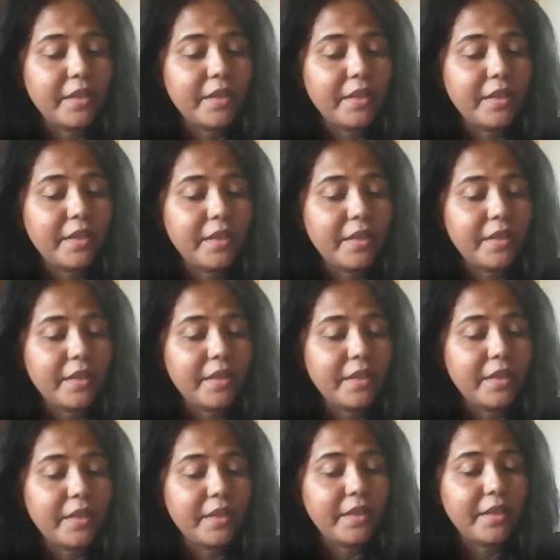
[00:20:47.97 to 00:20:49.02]
Merit
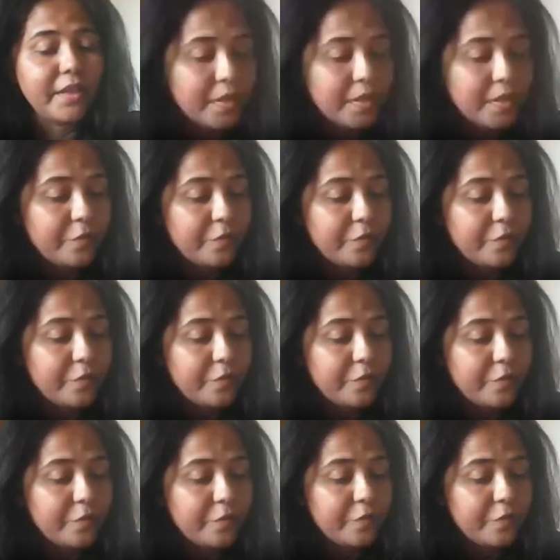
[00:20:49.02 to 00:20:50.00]
Moore, physicist